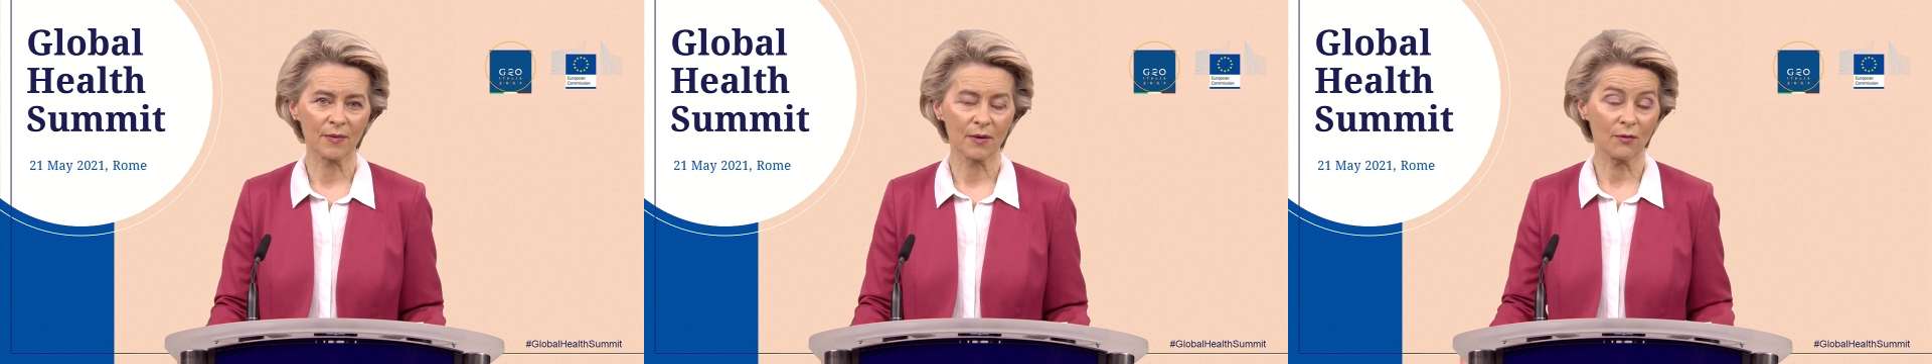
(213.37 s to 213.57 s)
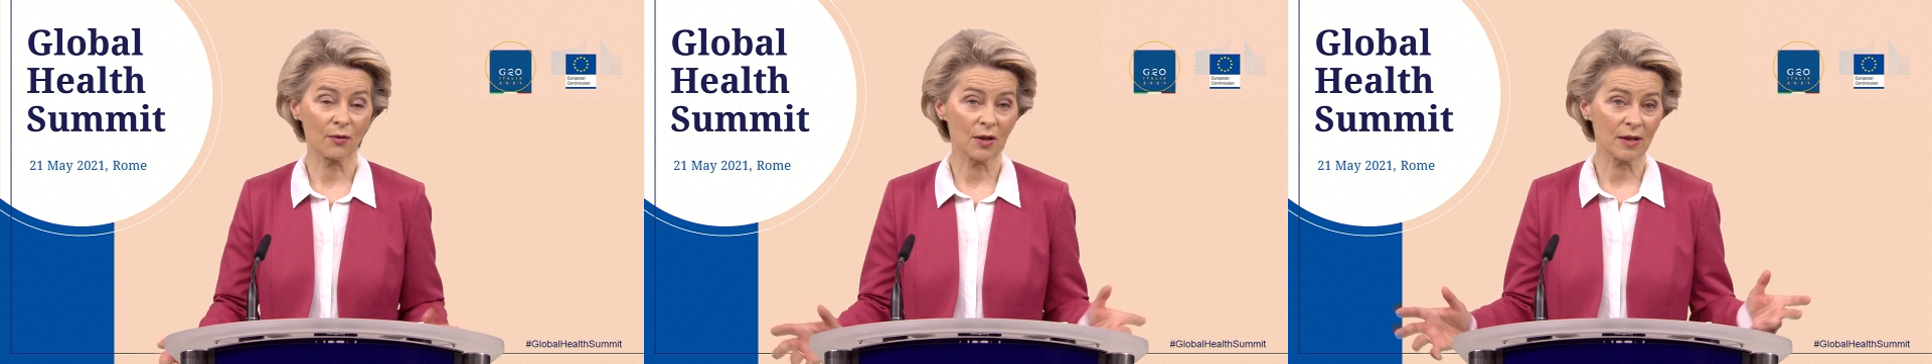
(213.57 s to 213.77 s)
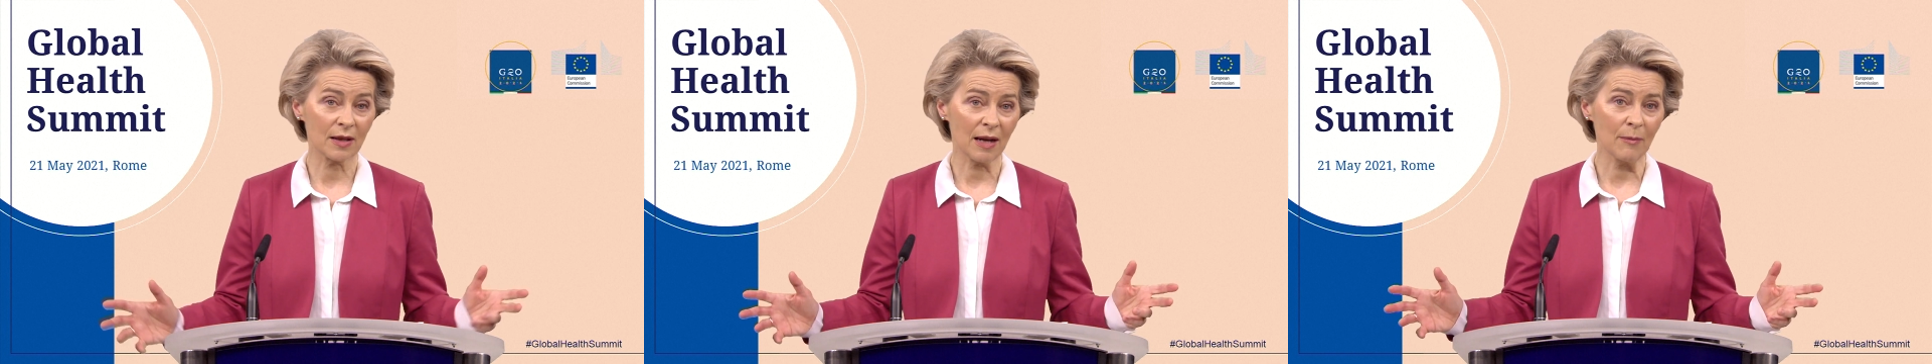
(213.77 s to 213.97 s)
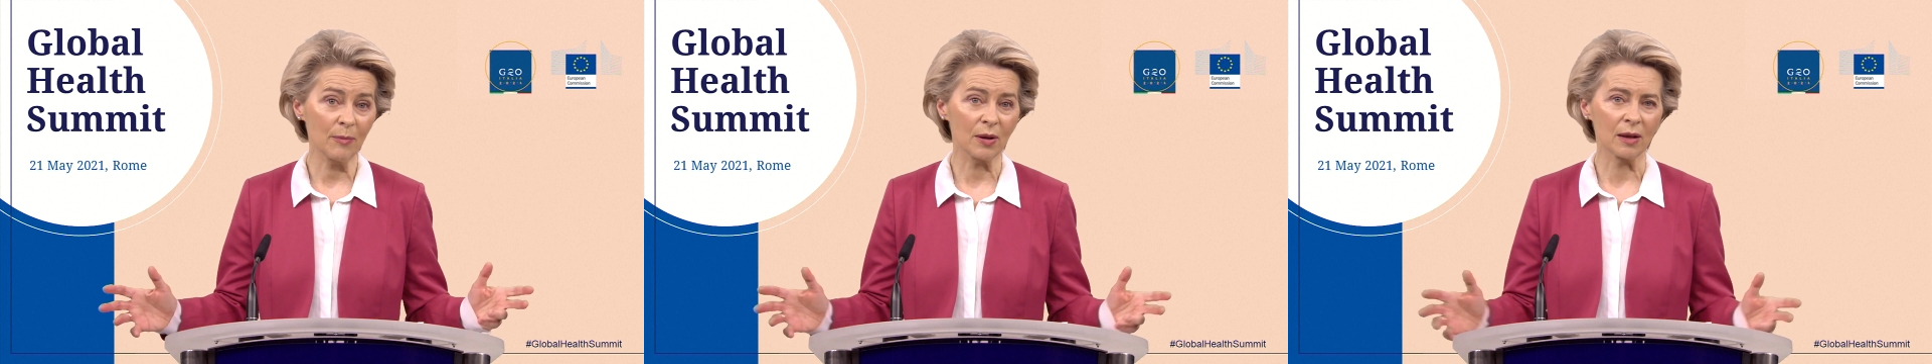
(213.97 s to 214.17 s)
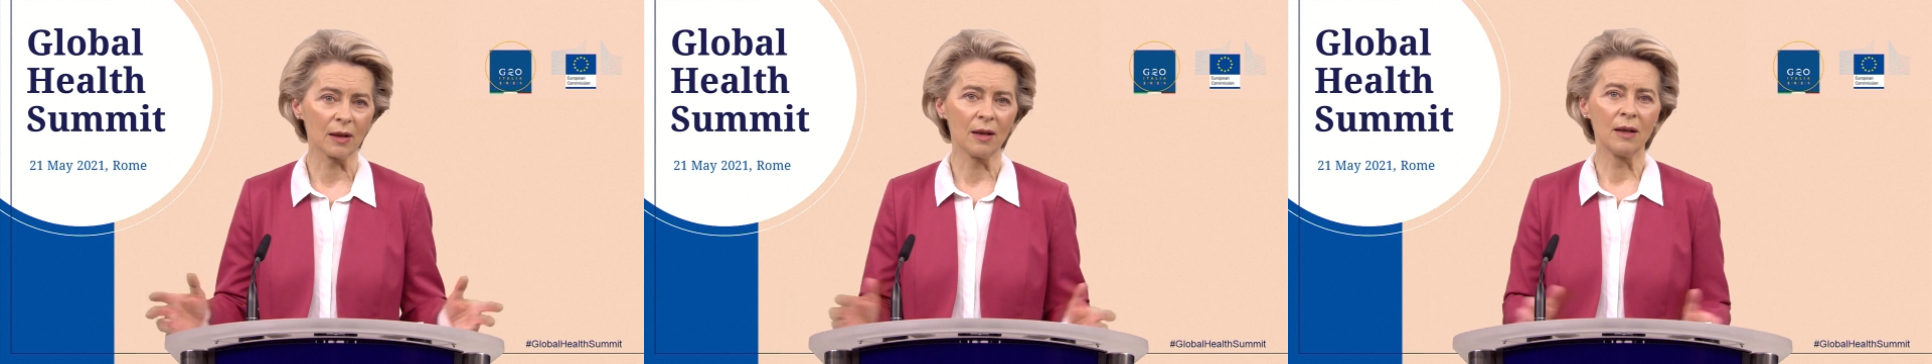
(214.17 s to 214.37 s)
For
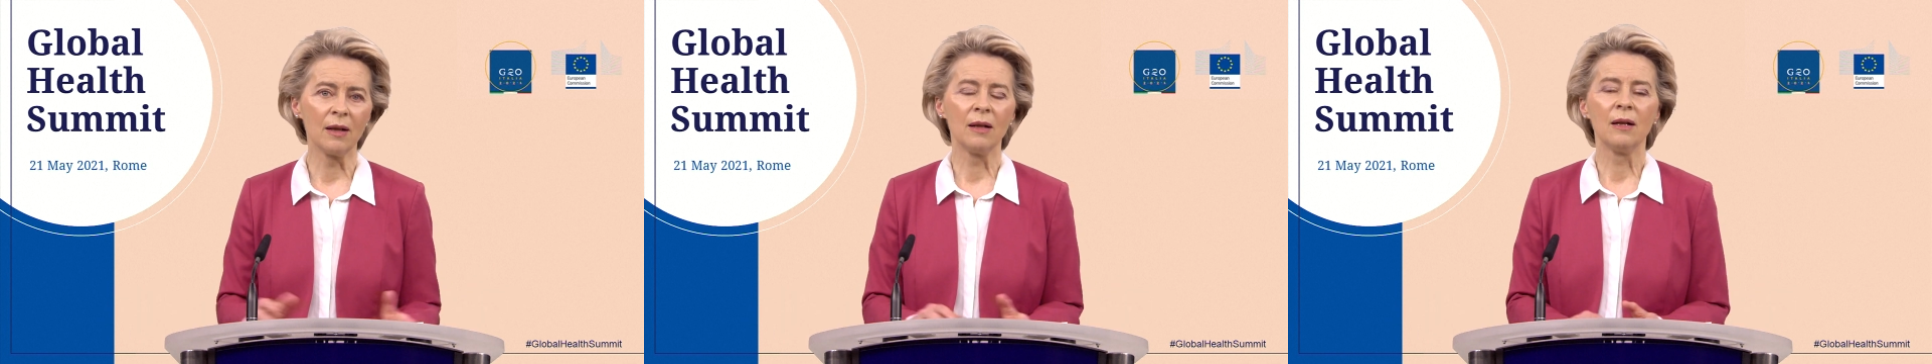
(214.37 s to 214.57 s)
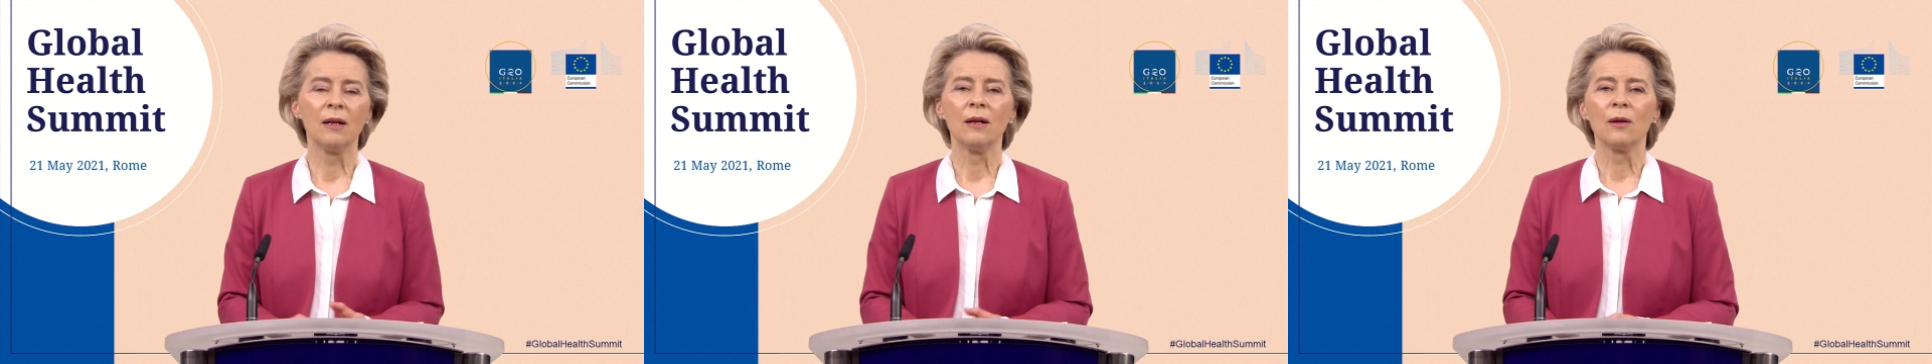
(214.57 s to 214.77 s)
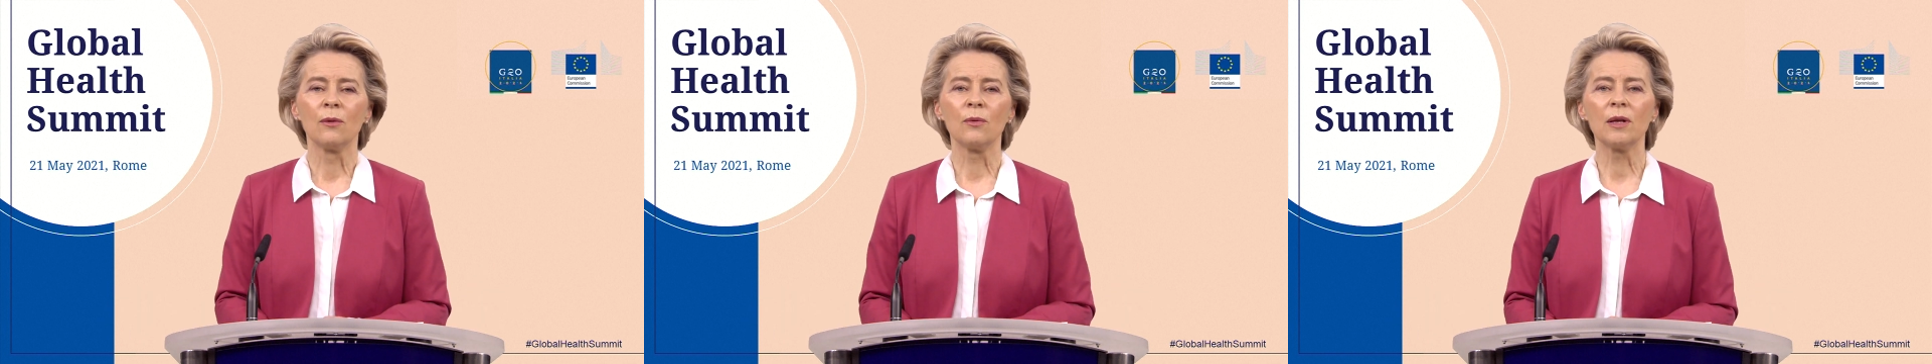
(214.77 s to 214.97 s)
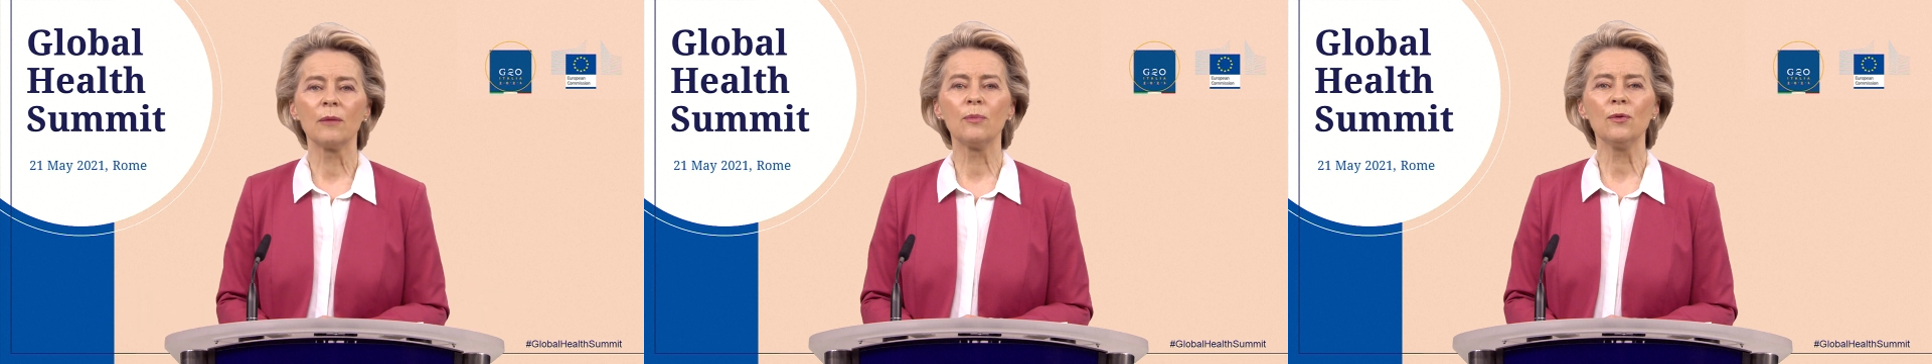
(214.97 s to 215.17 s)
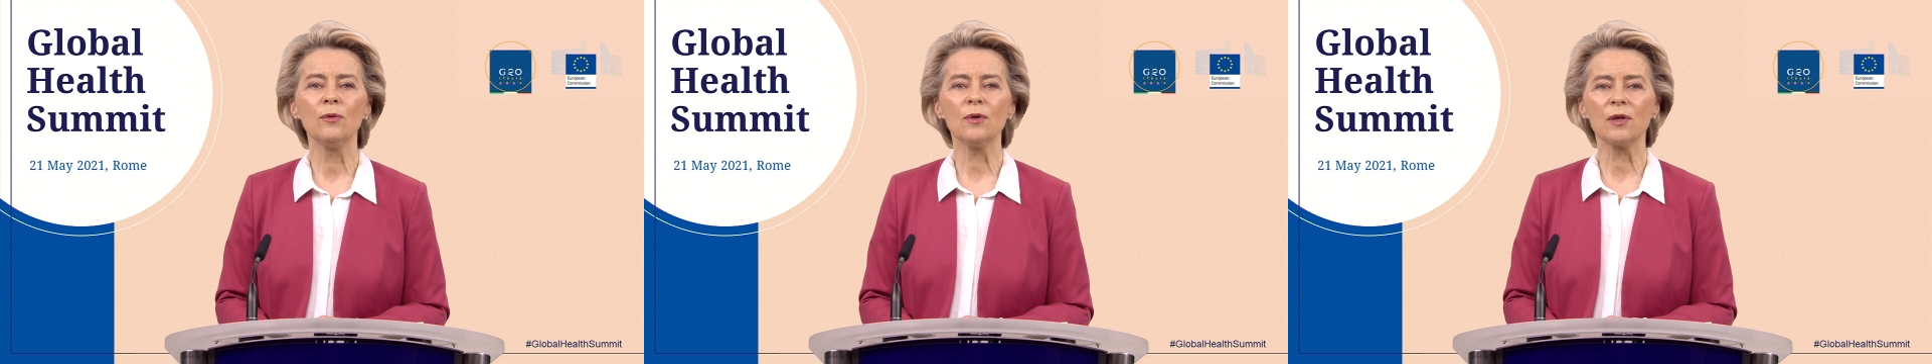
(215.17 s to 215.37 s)
example, we're
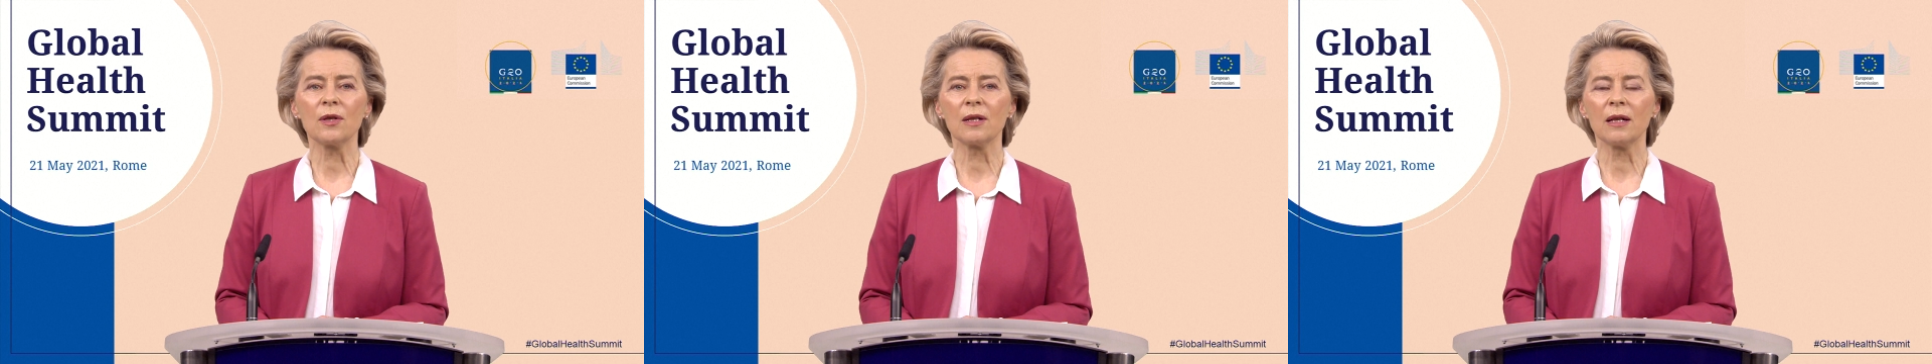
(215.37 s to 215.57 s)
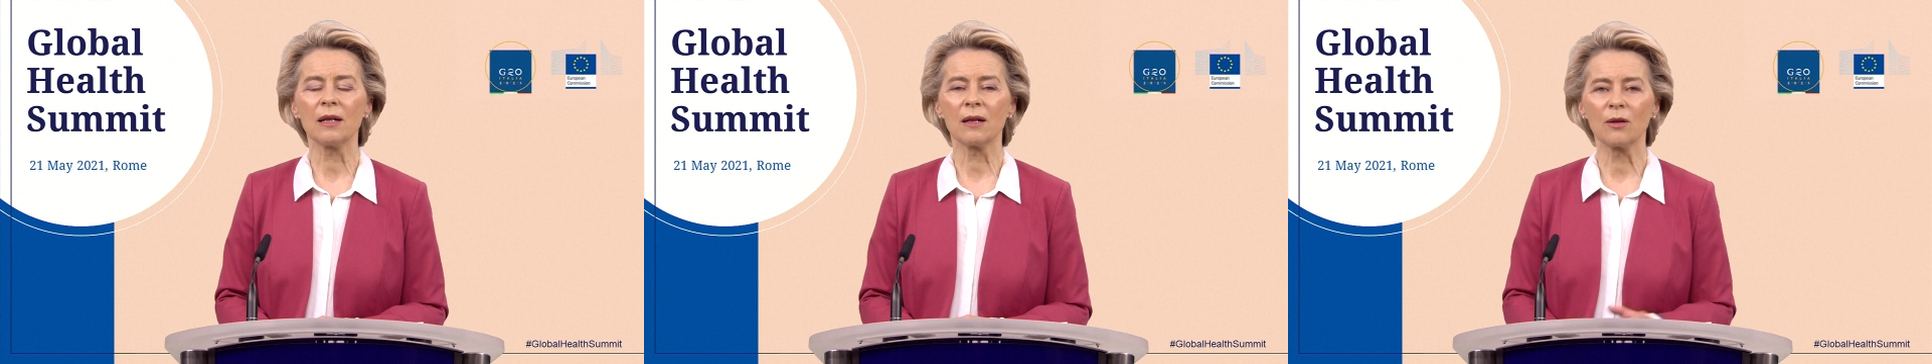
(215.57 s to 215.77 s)
boosting